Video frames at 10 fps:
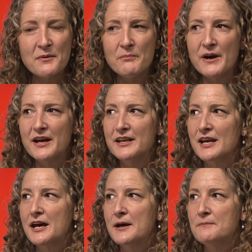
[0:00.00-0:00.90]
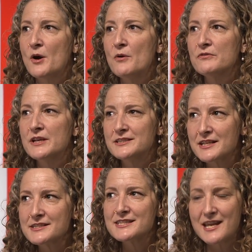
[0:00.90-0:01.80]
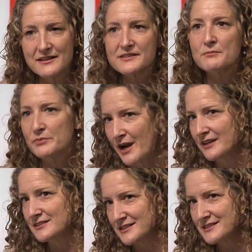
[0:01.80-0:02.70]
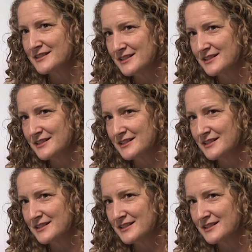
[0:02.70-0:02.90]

but it does take some practice.